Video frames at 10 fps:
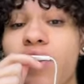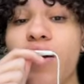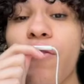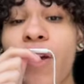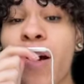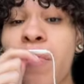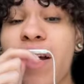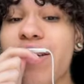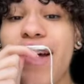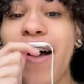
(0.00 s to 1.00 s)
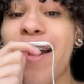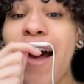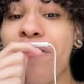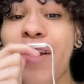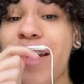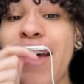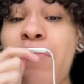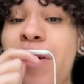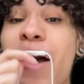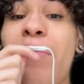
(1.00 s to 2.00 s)
You feel me? Cause y'all not finna
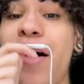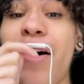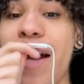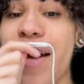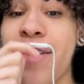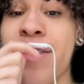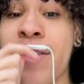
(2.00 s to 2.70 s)
keep me up all night.